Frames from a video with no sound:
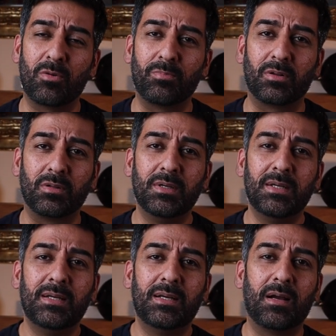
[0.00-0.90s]
Grumble,
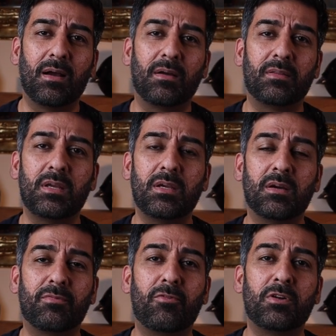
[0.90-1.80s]
uh,
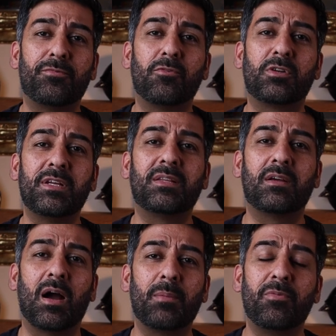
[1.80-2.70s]
the uh, 44
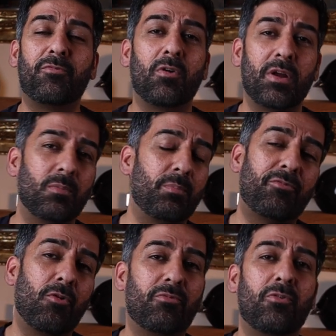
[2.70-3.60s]
Teeth guy. Before
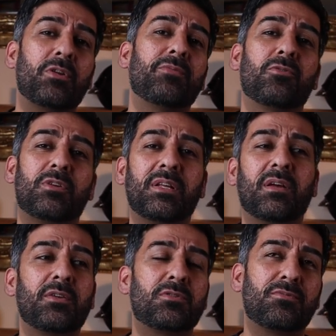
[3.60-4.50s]
before 44
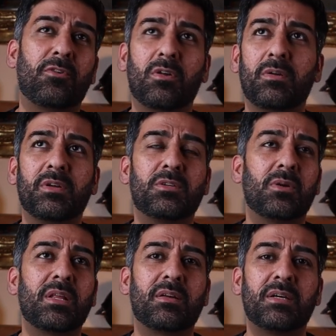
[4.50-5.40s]
Teeth, I used to follow him in
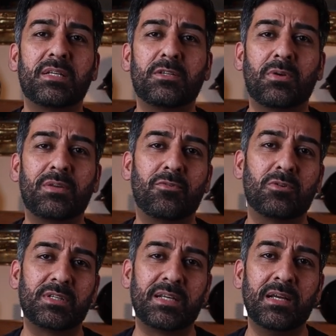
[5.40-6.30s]
2013,
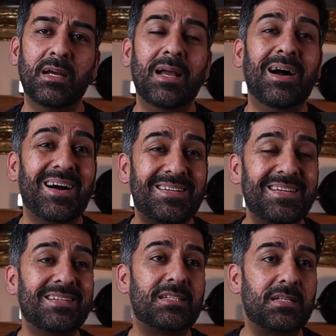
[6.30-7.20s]
2014. I
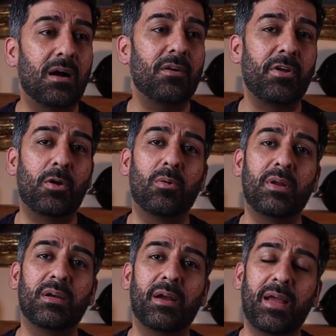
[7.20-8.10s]
did start
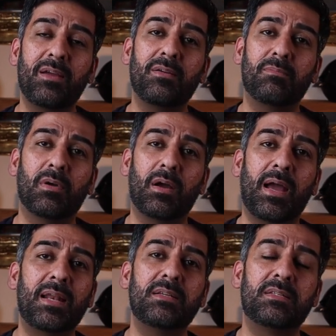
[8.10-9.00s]
recording a uh,
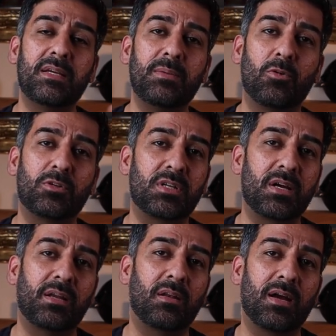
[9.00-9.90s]
NEC
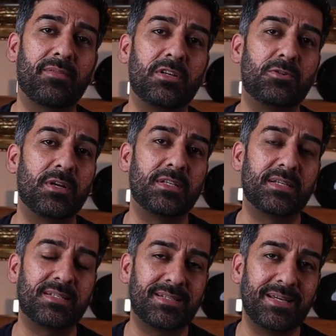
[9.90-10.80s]
motorcycle live in
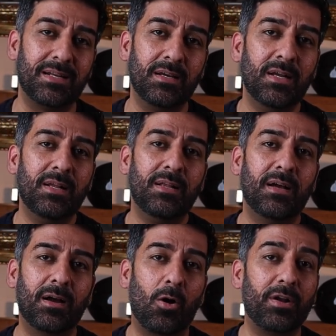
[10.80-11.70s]
2016
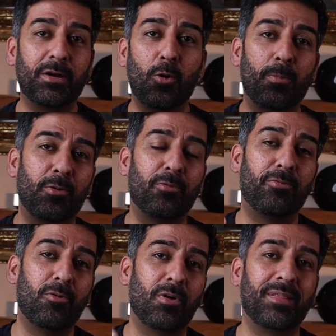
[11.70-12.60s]
uh, on a GoPro
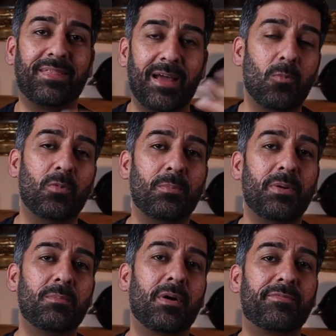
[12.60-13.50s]
4, and that would have
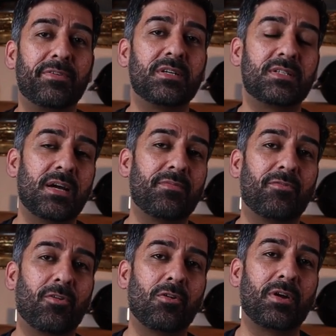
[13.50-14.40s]
been my first
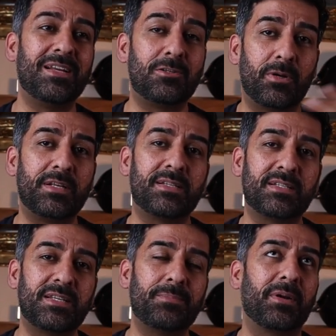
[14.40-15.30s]
ever vlog in
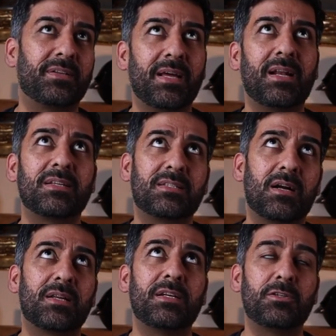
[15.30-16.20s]
2016. But then I
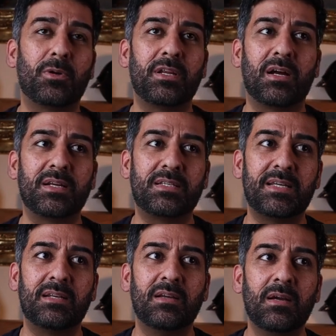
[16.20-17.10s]
started in
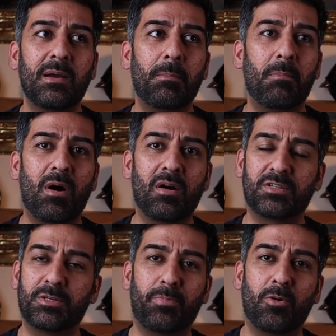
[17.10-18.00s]
2019
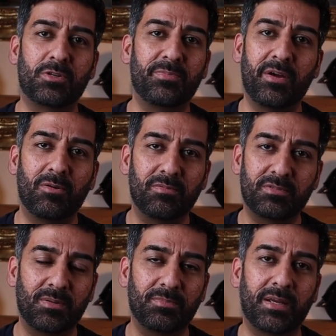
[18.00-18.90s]
March, Portimao
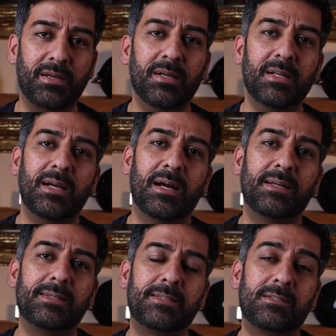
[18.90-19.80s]
something,
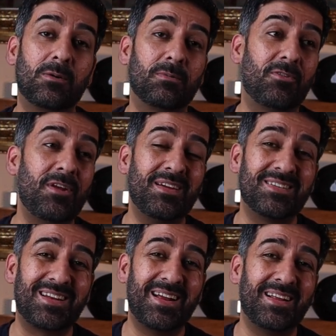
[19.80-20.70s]
and so three
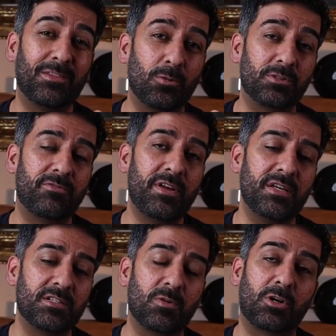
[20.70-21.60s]
years late. And those three
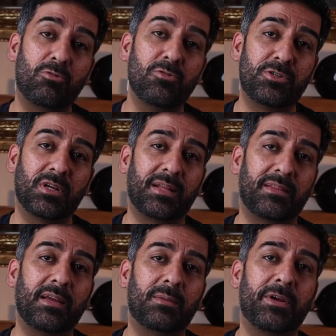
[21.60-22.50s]
years were crucial, I
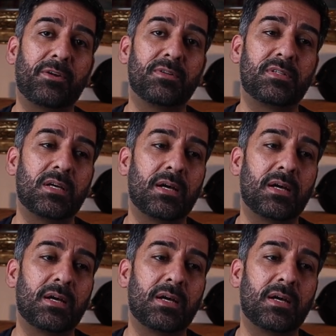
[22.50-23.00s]
think, because.